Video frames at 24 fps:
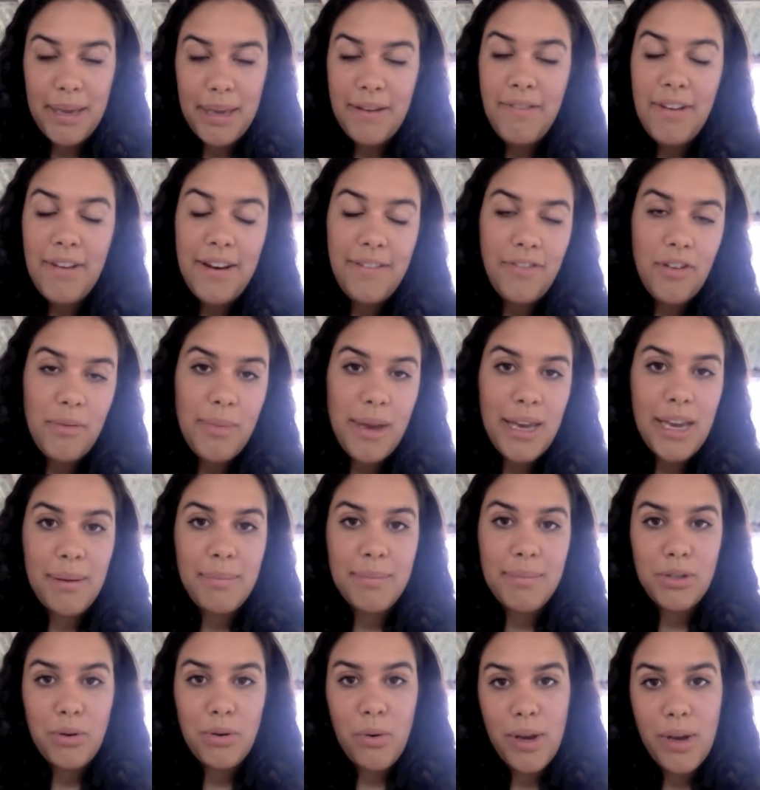Even if your
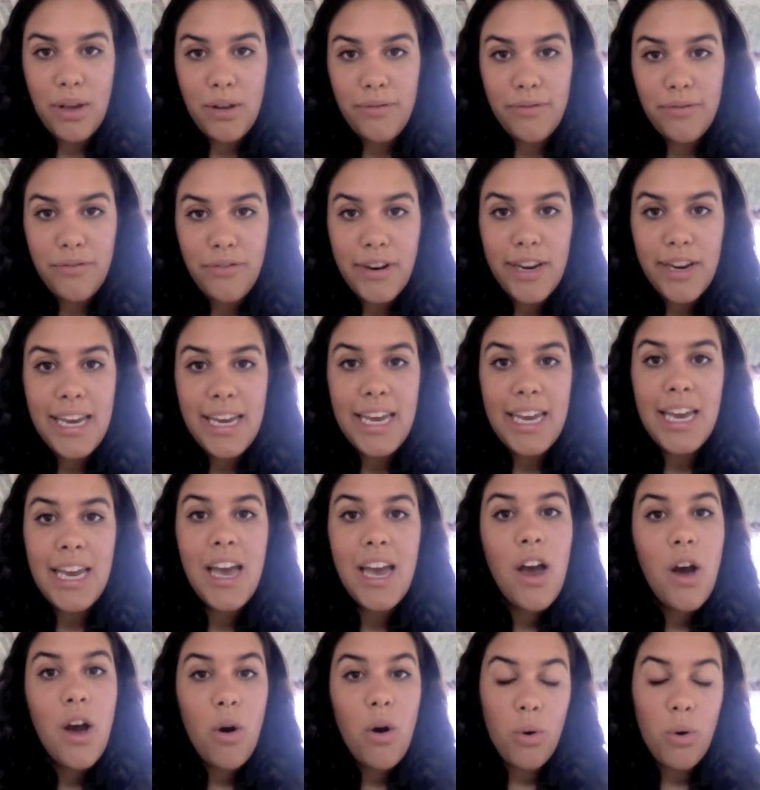makeup is oil-free
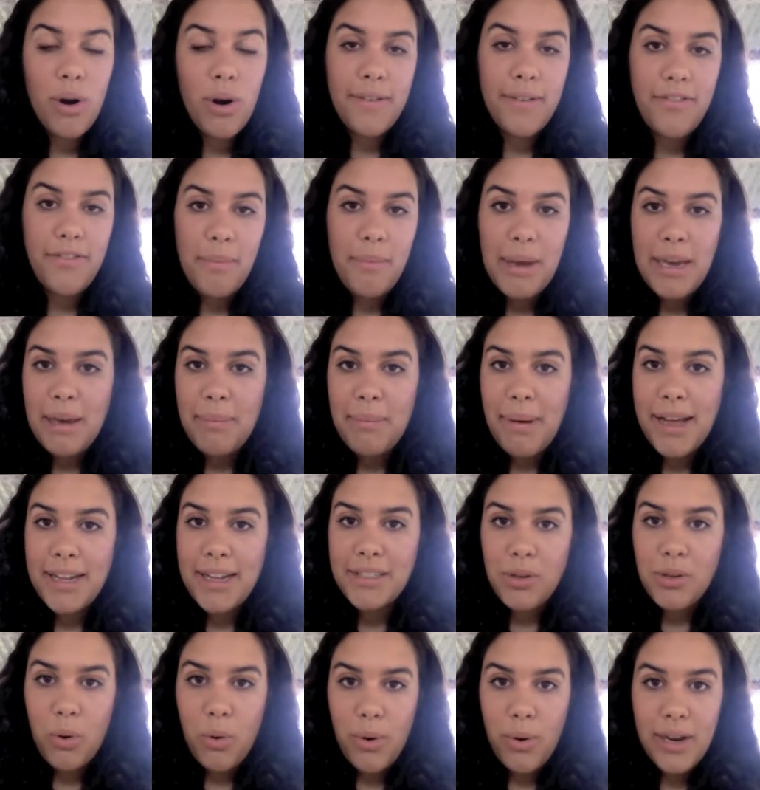or if your makeup
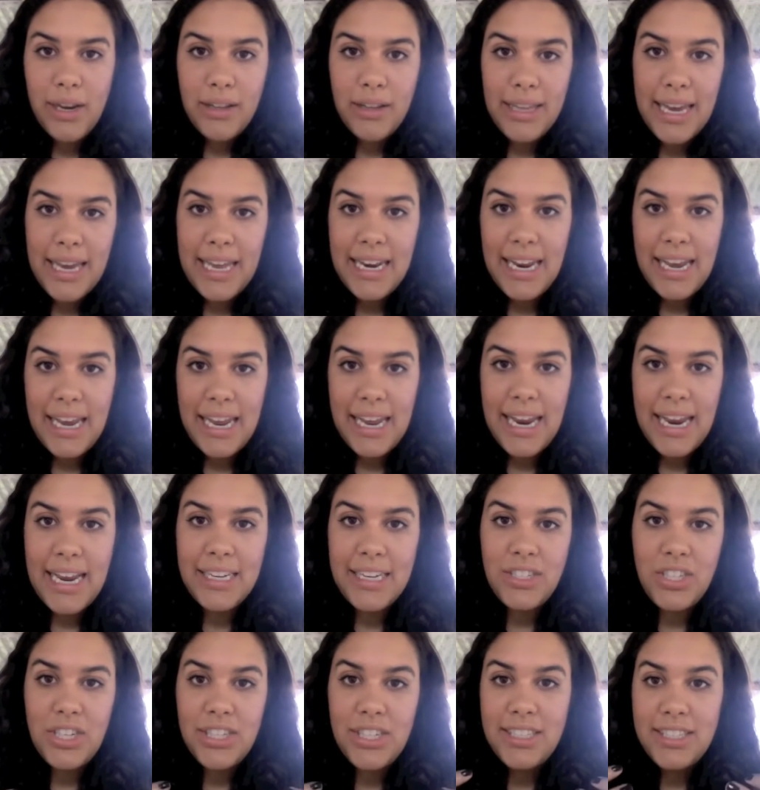has oil in it,
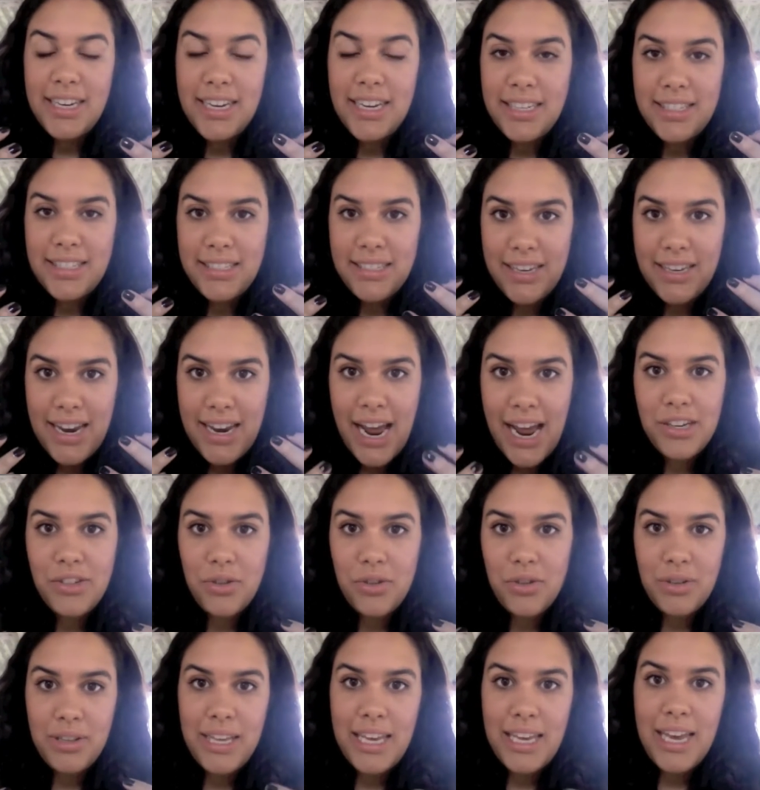it just is
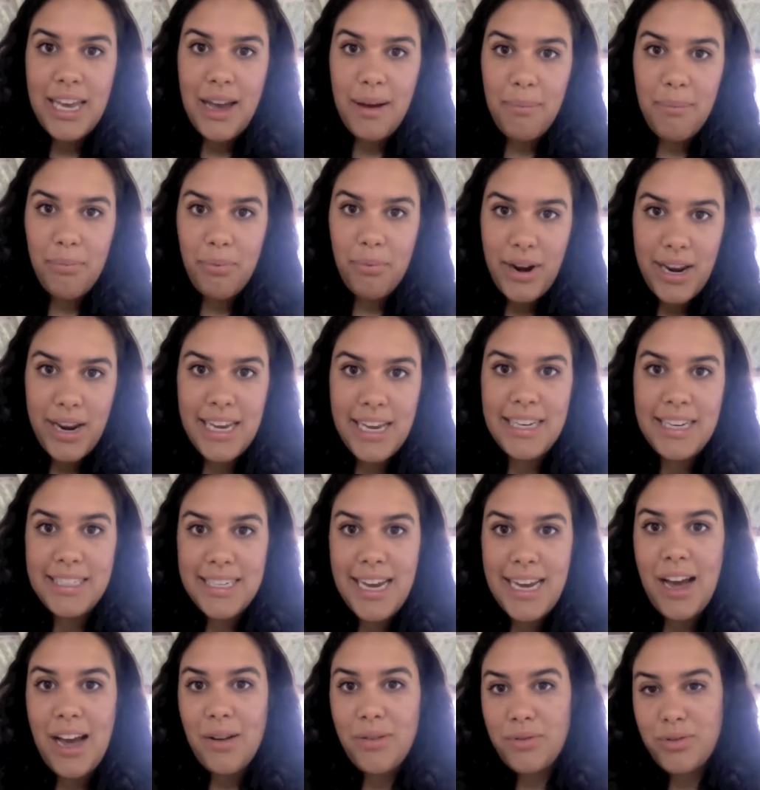naturally a breaking
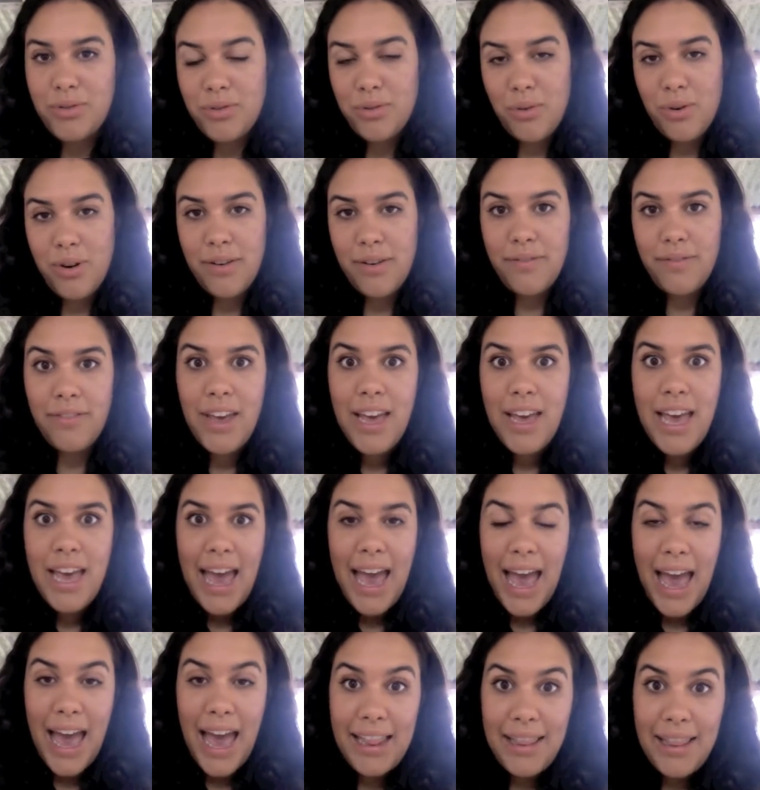down sort of
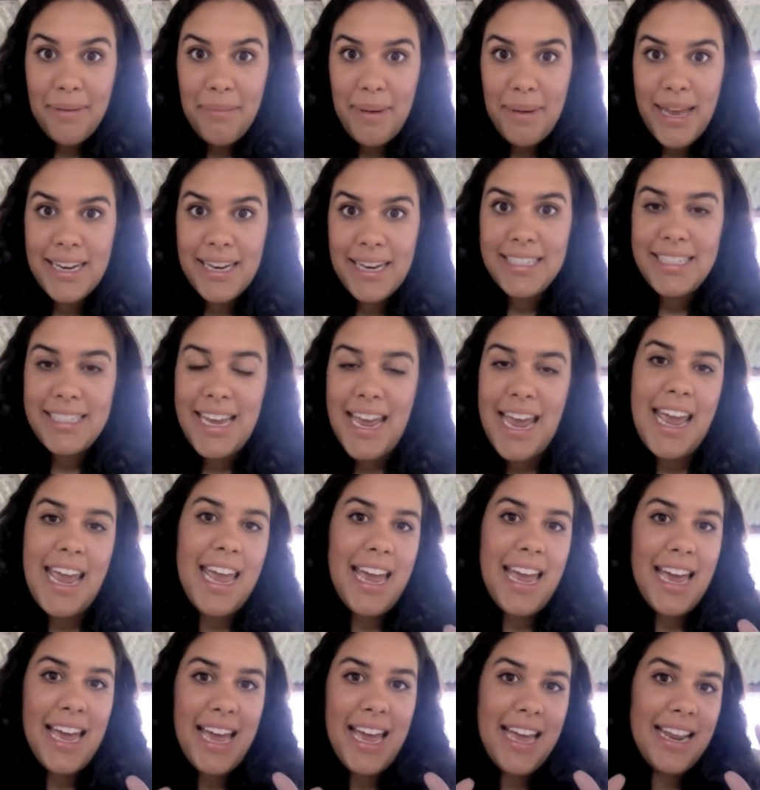element,
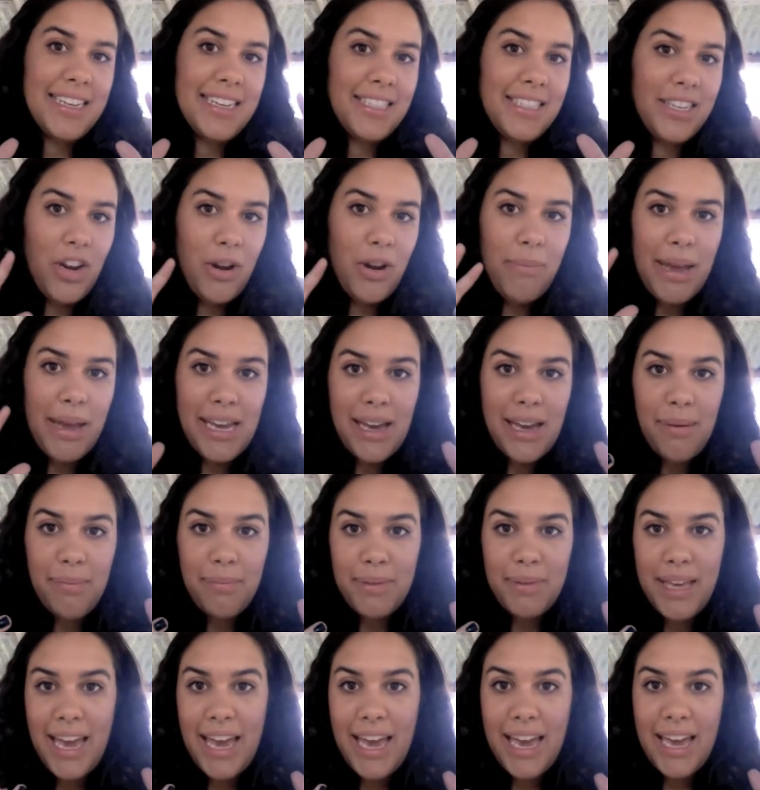and your makeup
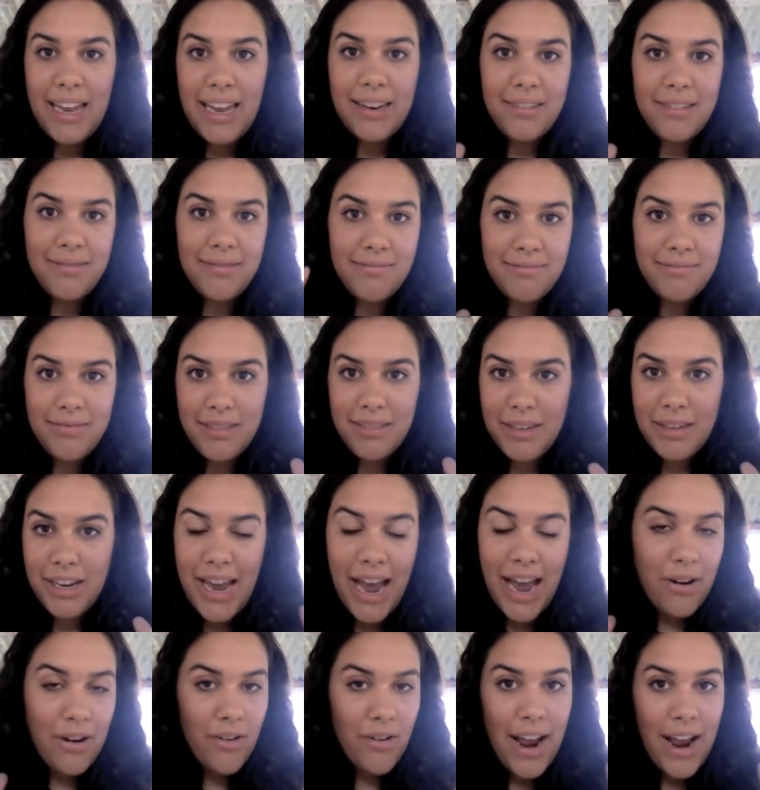can't
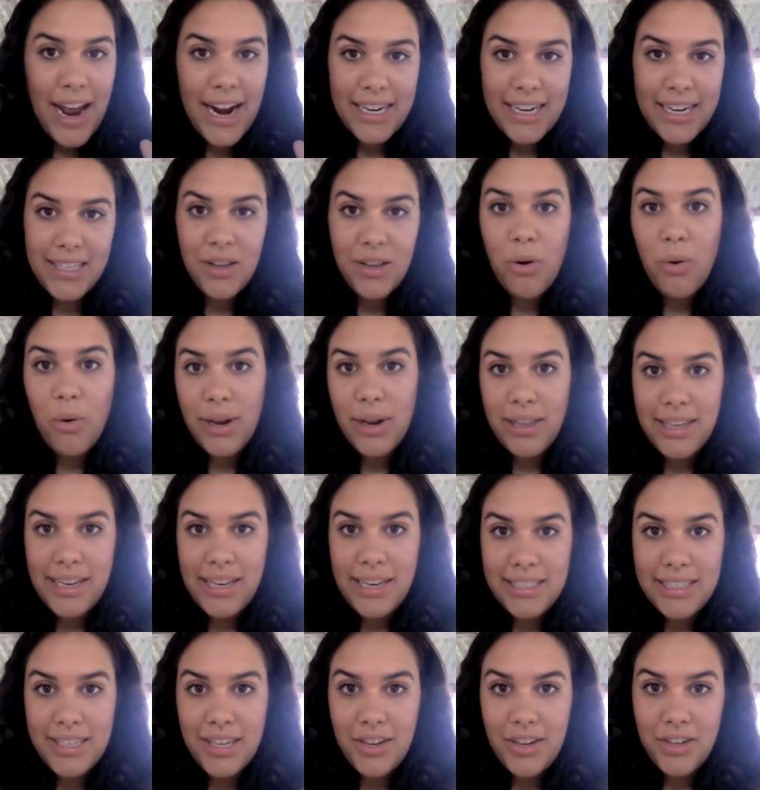counteract the
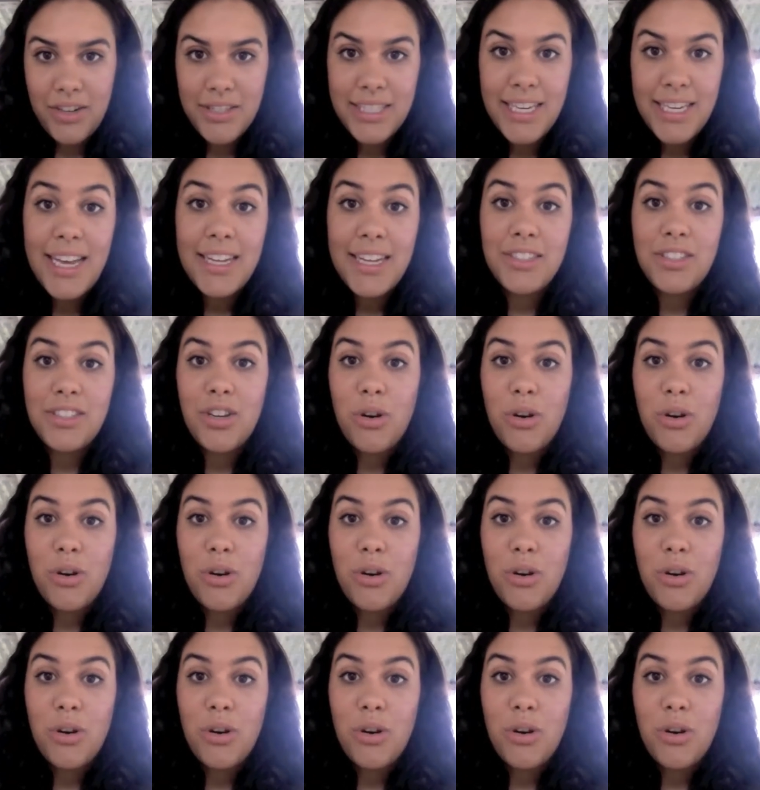oiliness in your skin.